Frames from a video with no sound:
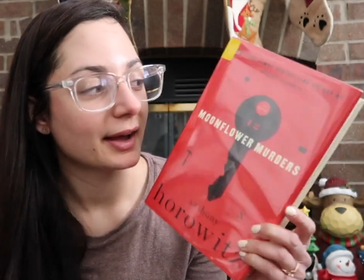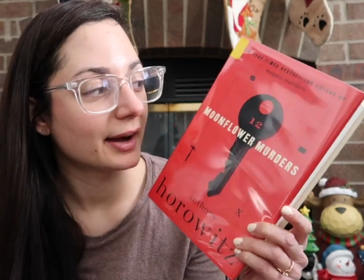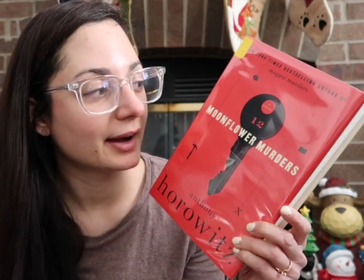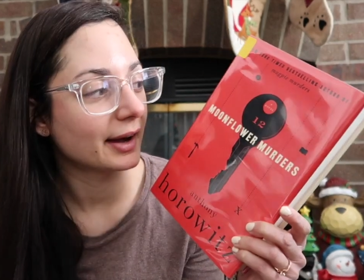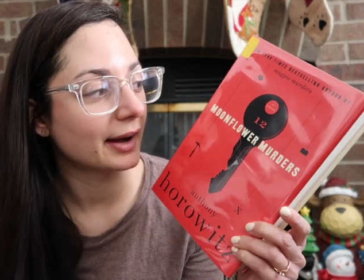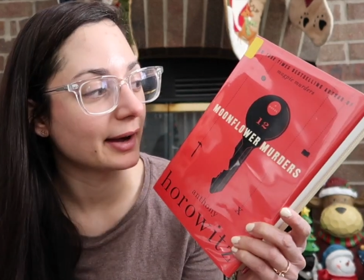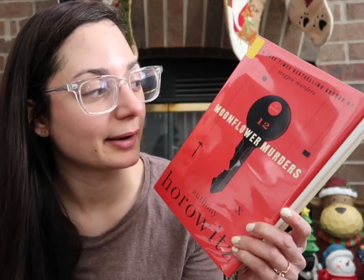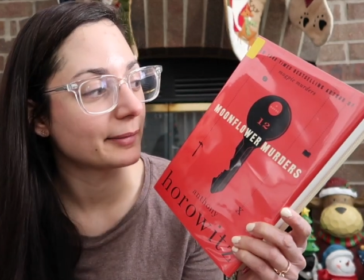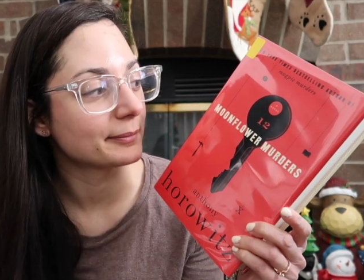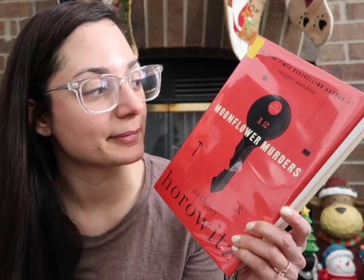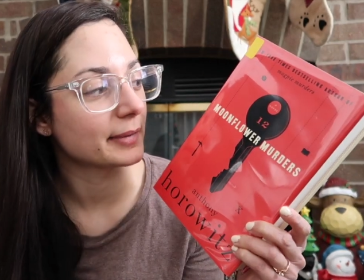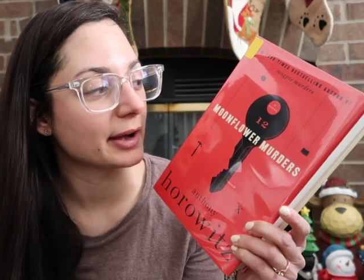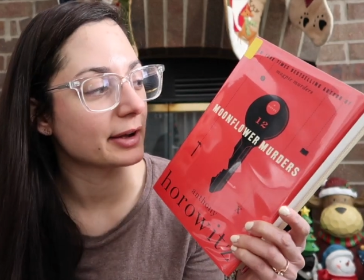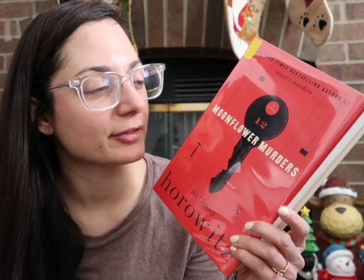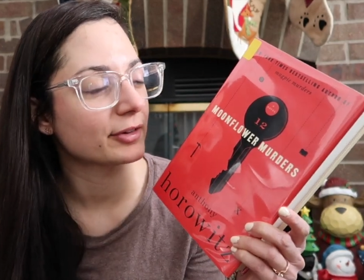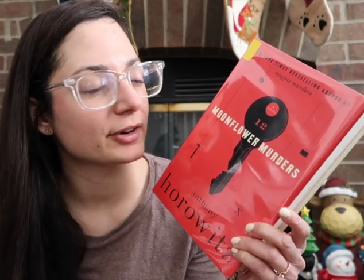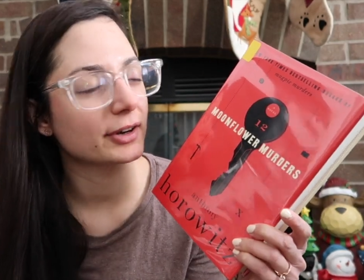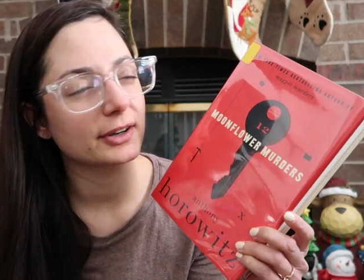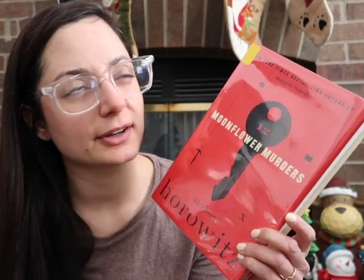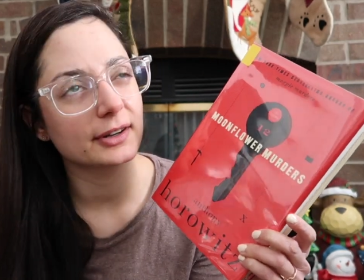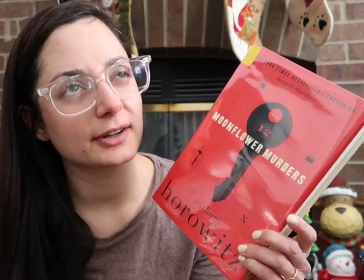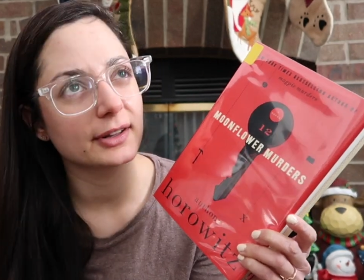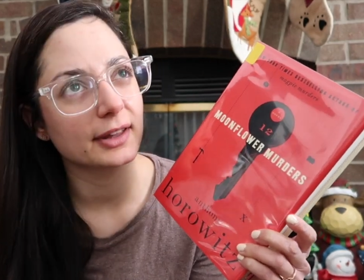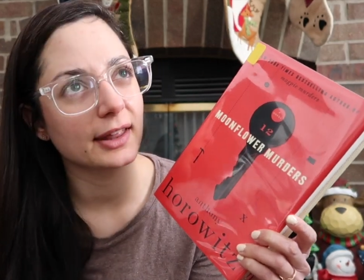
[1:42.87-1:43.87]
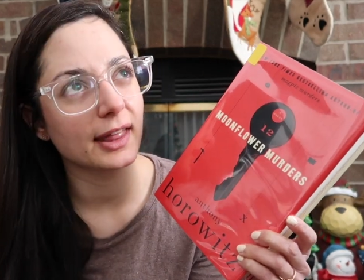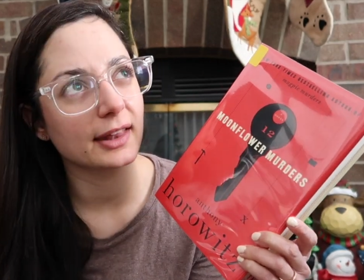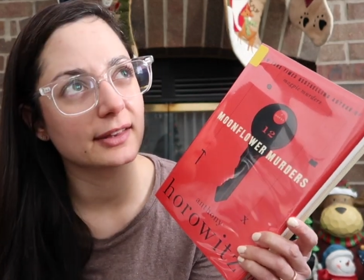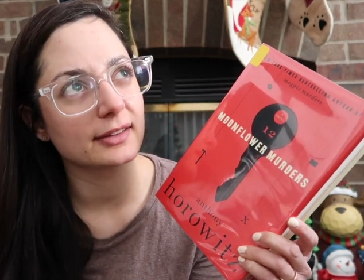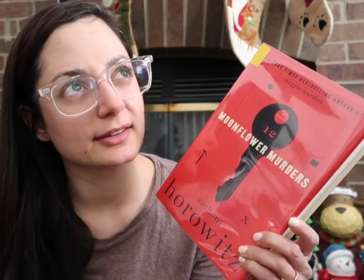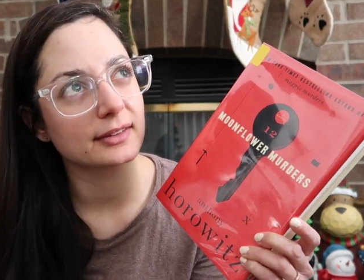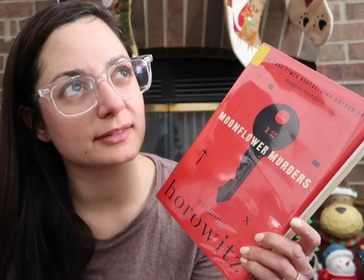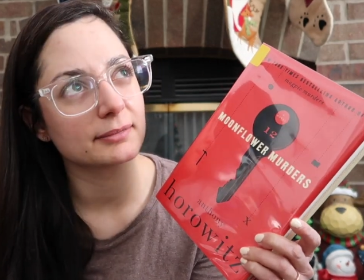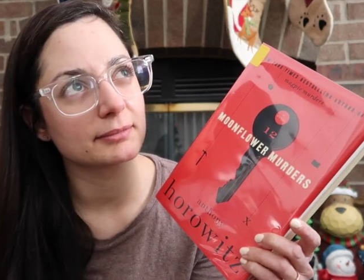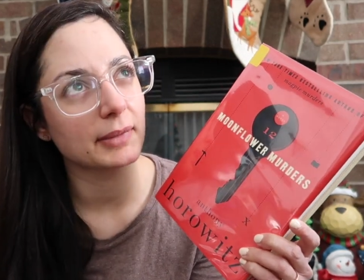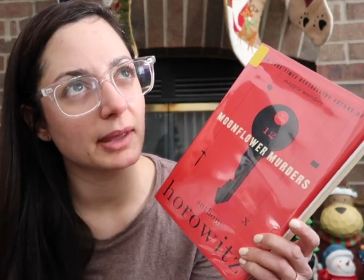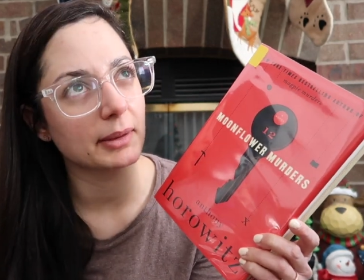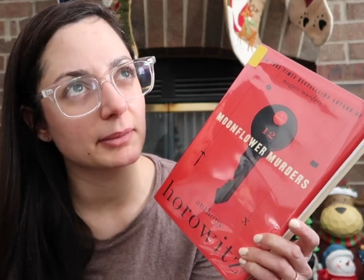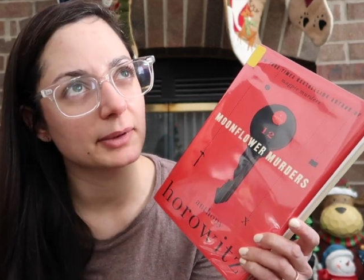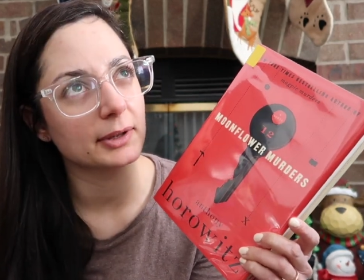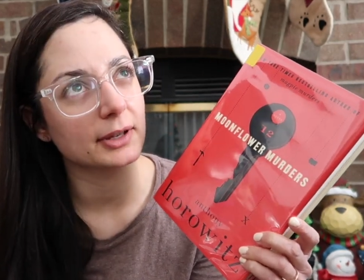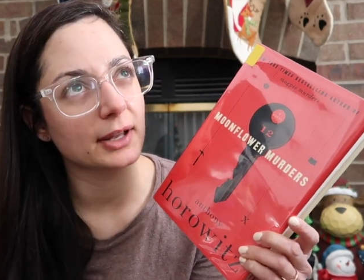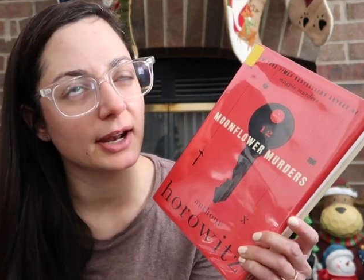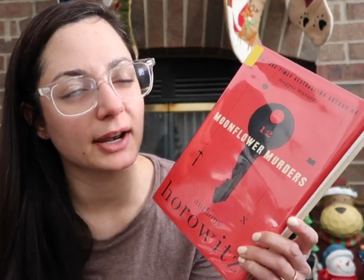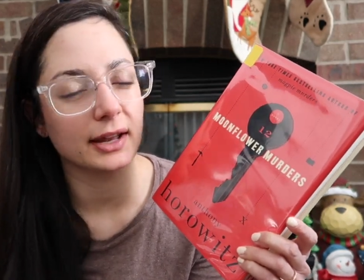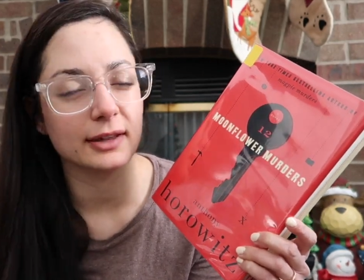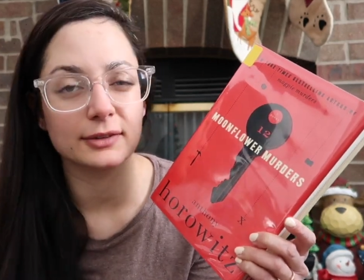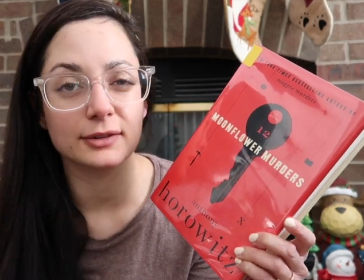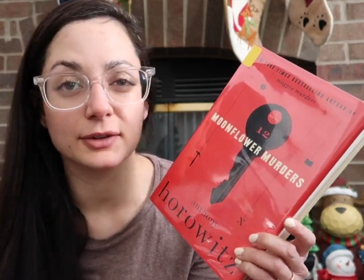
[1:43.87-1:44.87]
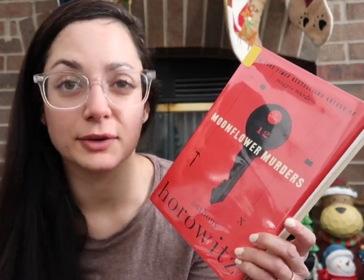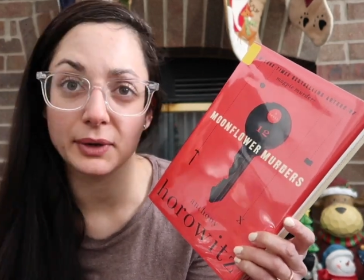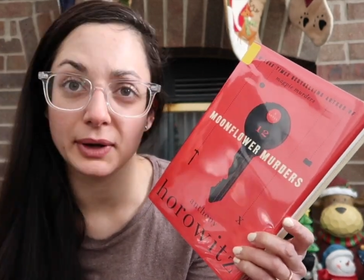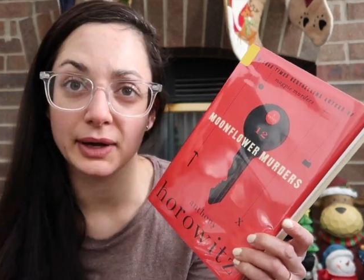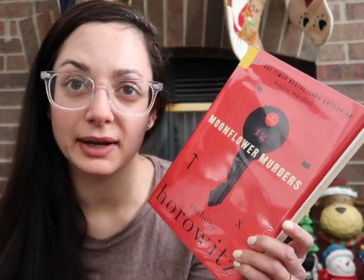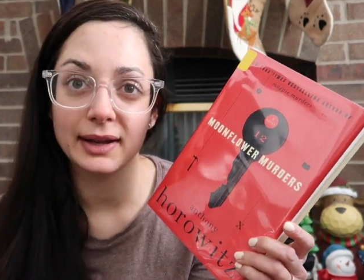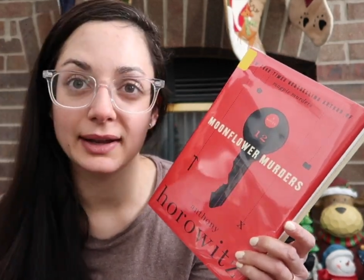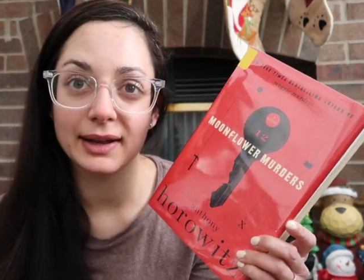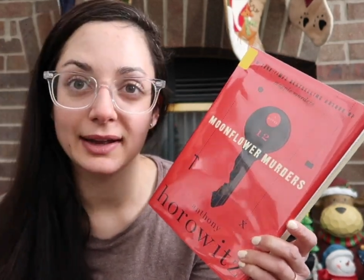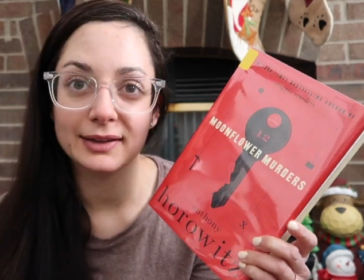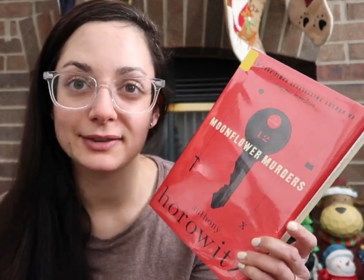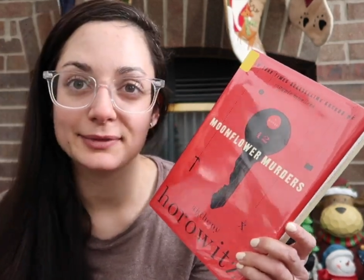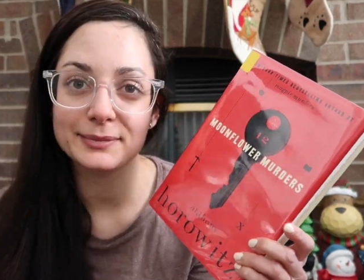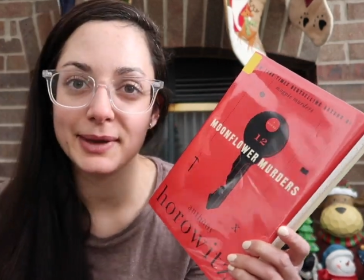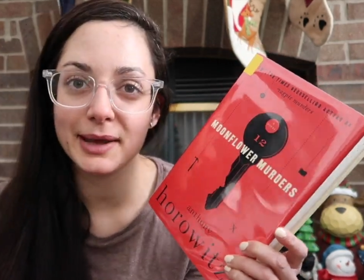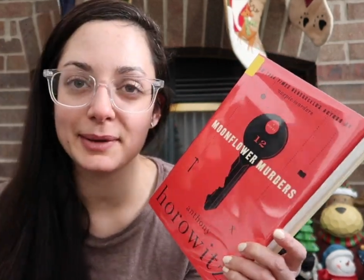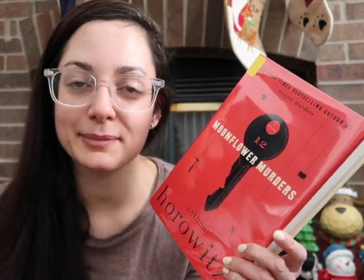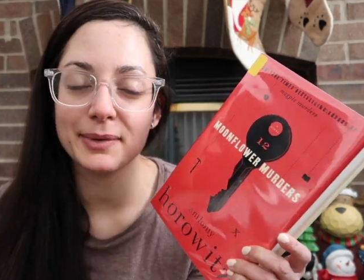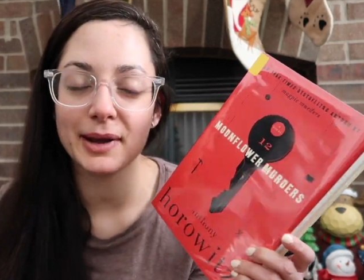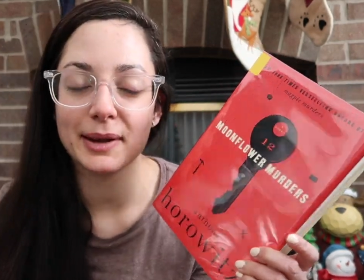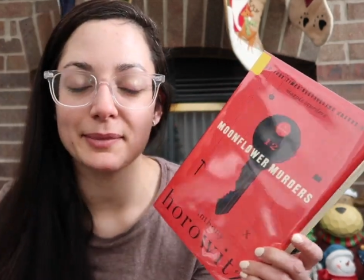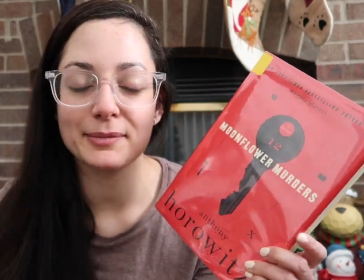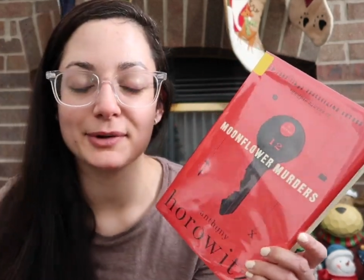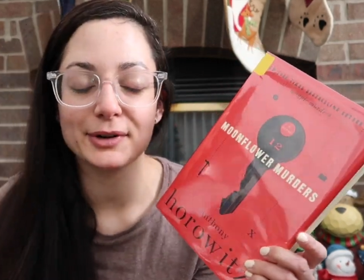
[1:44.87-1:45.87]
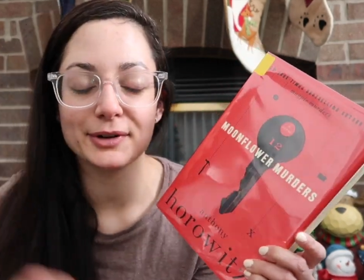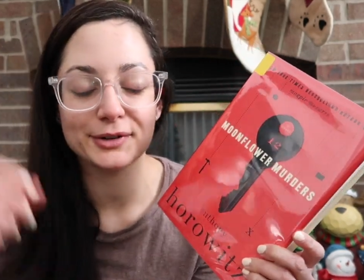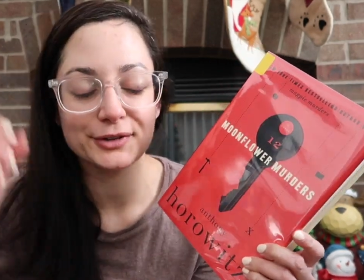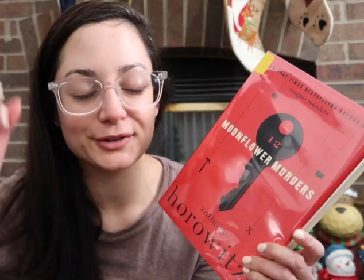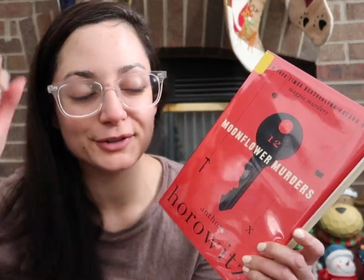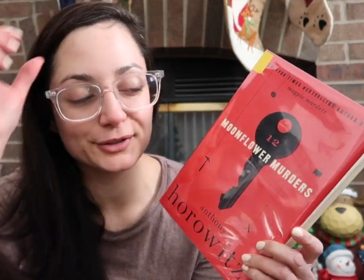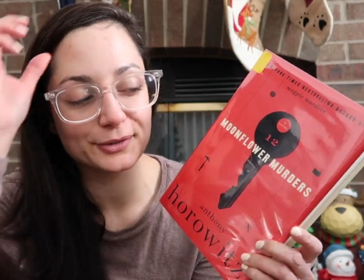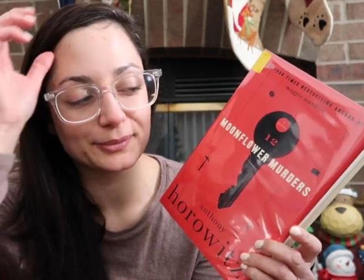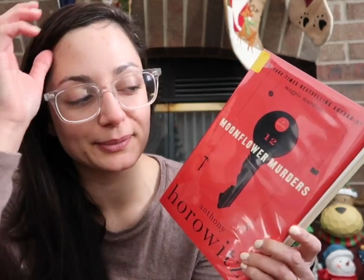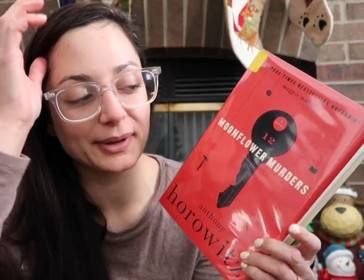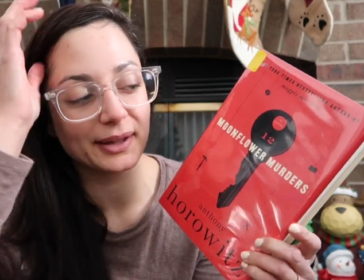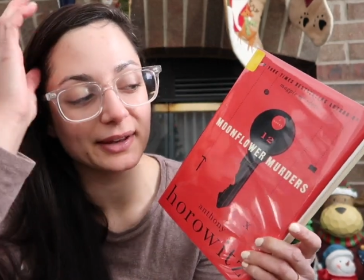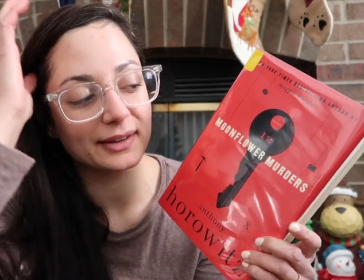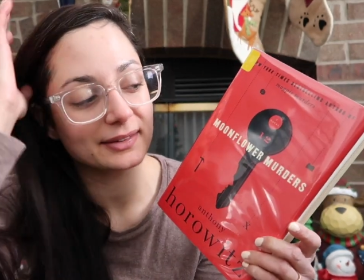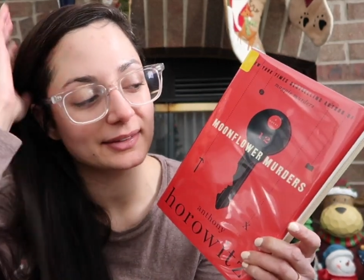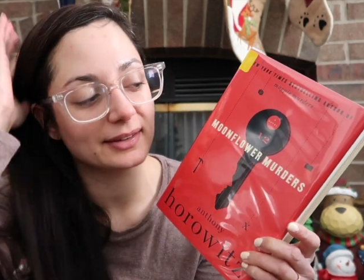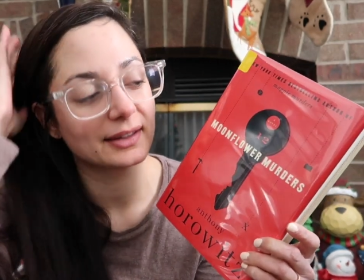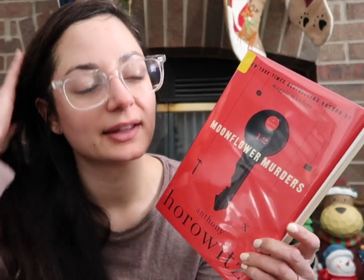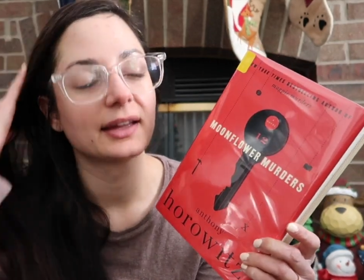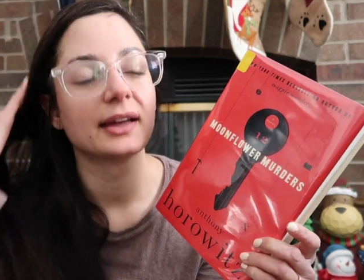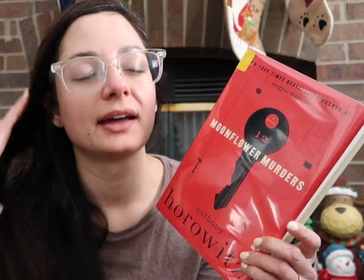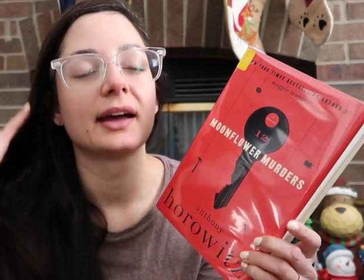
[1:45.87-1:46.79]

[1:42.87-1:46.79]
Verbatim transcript: Um, I've heard it's maybe not as great as Magpie Murders, but